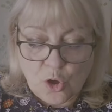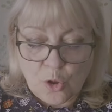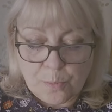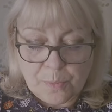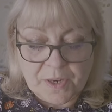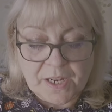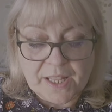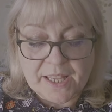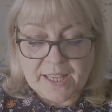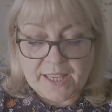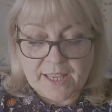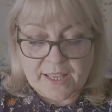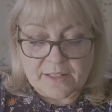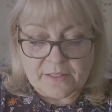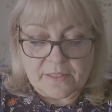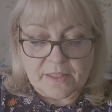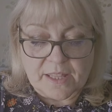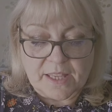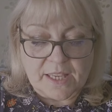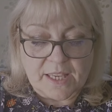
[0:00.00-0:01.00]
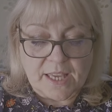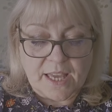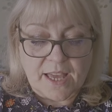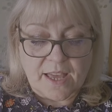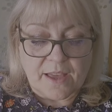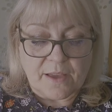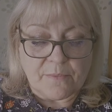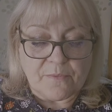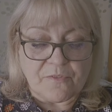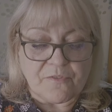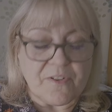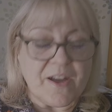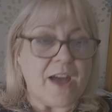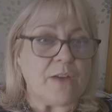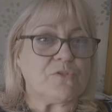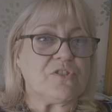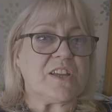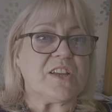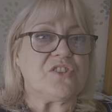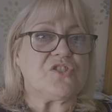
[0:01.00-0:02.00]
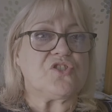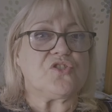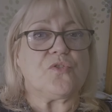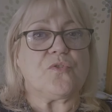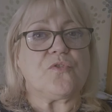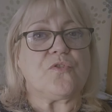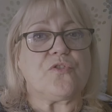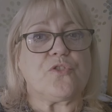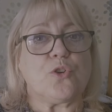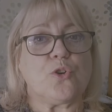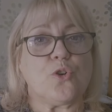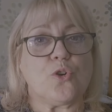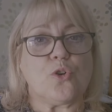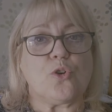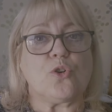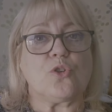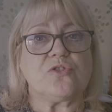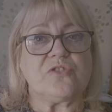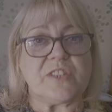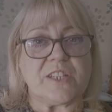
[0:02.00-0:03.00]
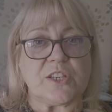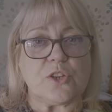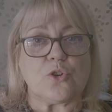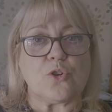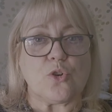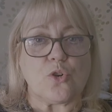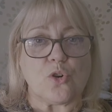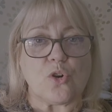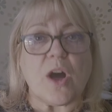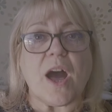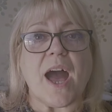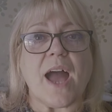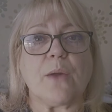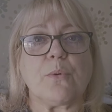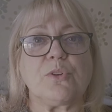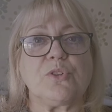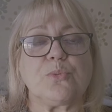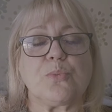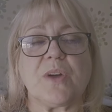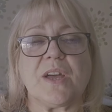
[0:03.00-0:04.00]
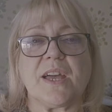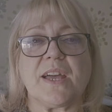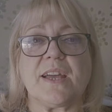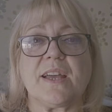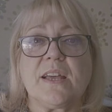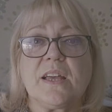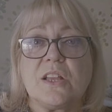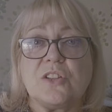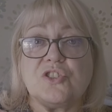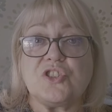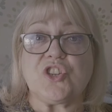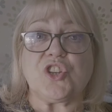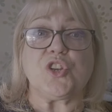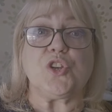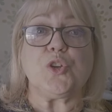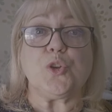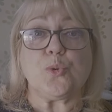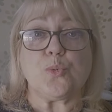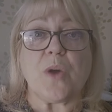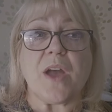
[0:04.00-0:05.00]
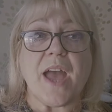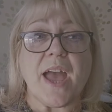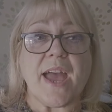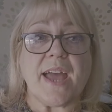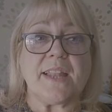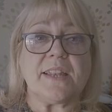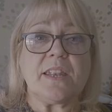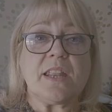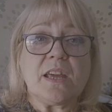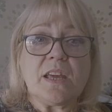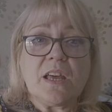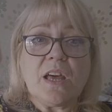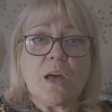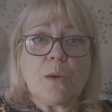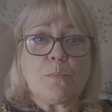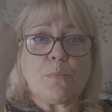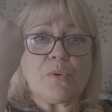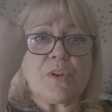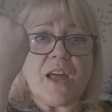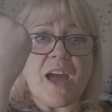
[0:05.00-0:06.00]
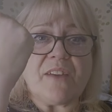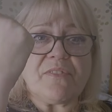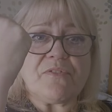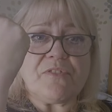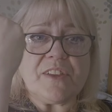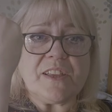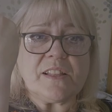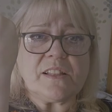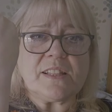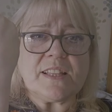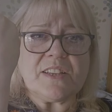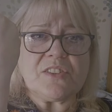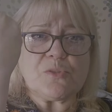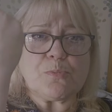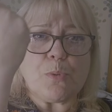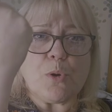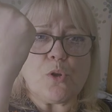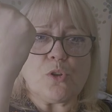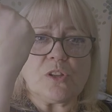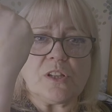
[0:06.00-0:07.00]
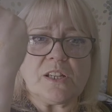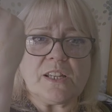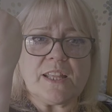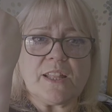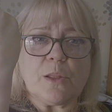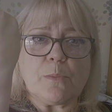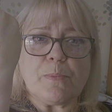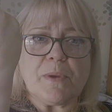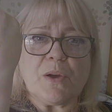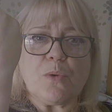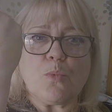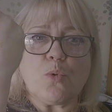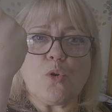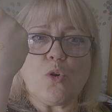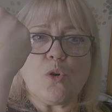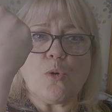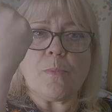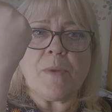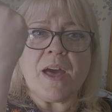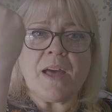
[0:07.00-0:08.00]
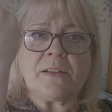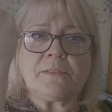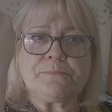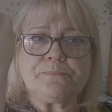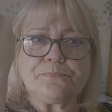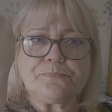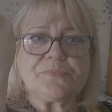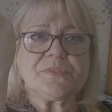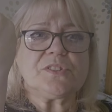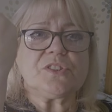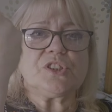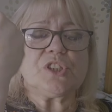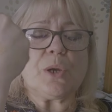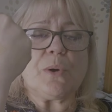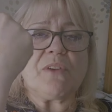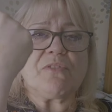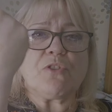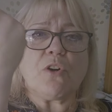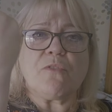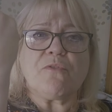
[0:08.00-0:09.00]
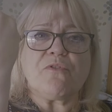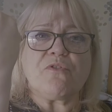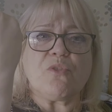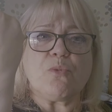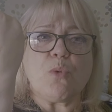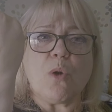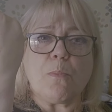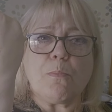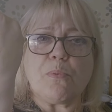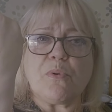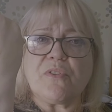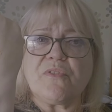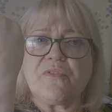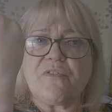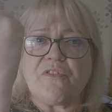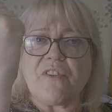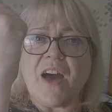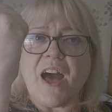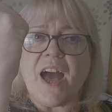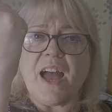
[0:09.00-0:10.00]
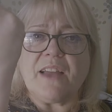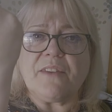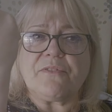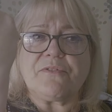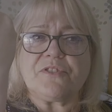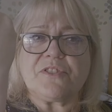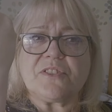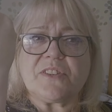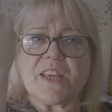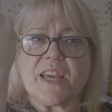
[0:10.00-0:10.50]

normally in the foundation for Dior, I would wear 2N, but I feel these pull a little bit warmer. So I've gone for 1.5